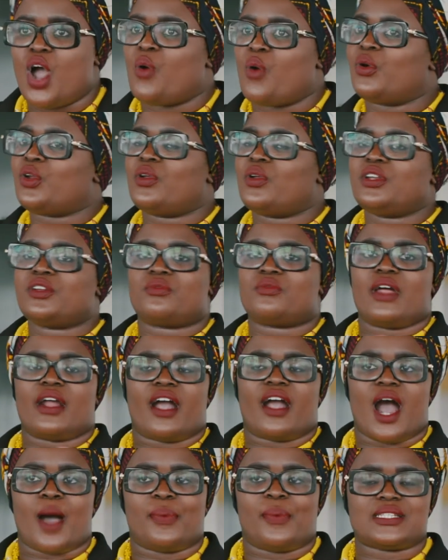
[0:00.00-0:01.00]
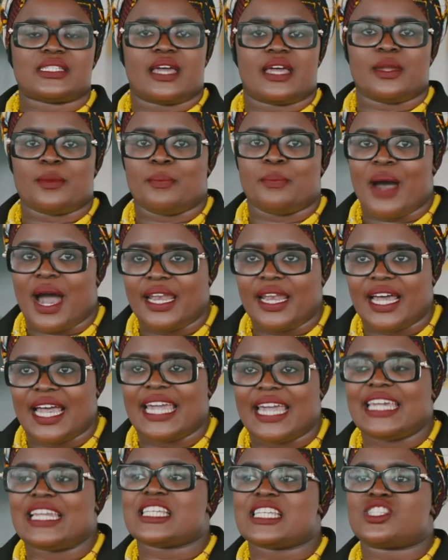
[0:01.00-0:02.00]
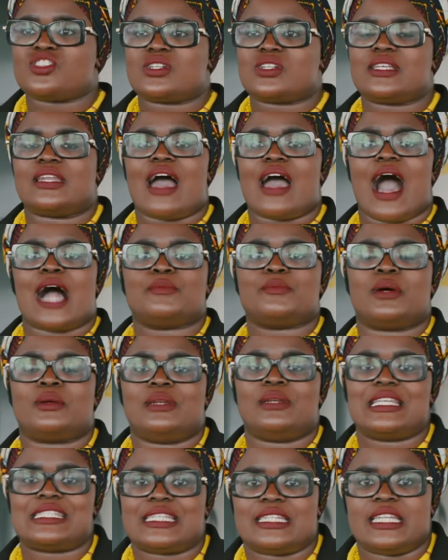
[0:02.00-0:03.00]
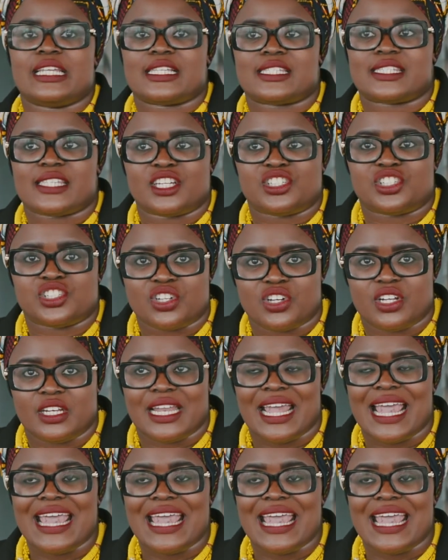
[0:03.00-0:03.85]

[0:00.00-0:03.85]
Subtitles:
We don't need a red carpet and a banner. It is not an album listening session.